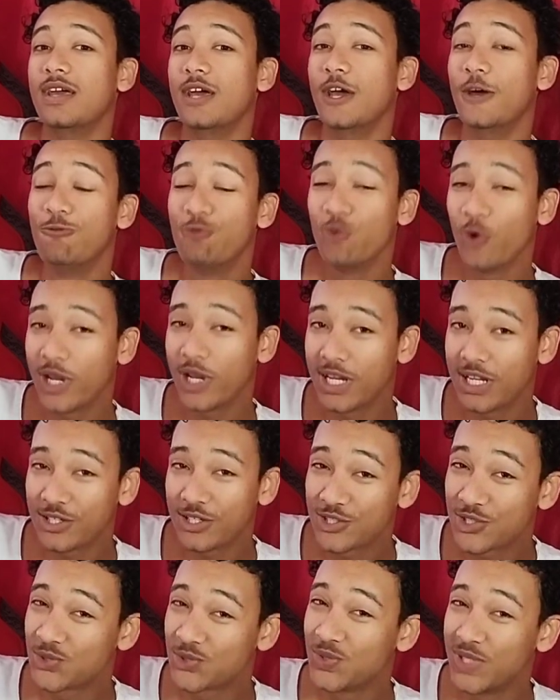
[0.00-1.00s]
if you want
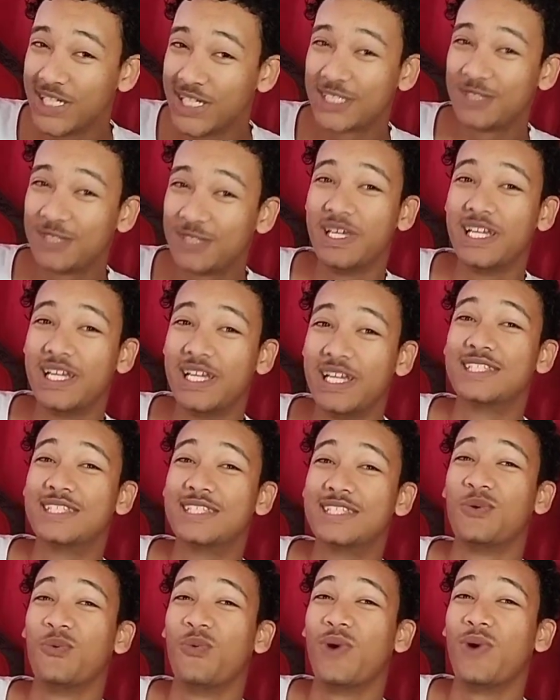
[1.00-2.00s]
to truly
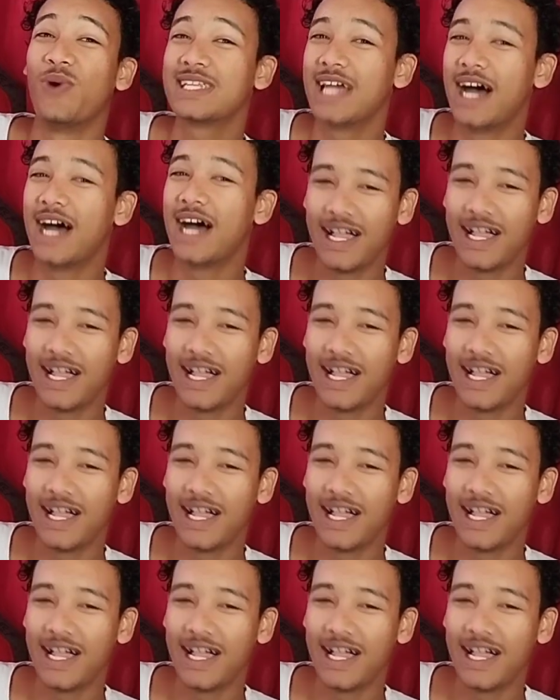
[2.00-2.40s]
experience what the